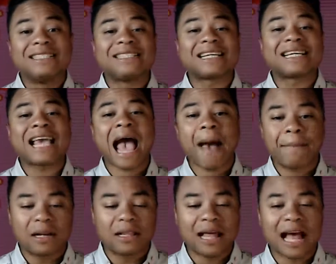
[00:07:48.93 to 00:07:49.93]
to
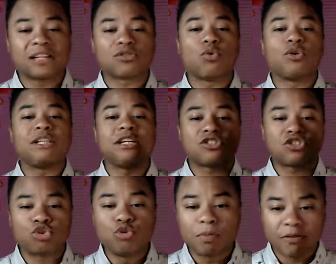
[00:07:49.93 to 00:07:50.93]
capitalize on their
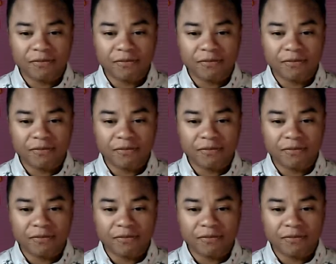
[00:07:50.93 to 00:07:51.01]
super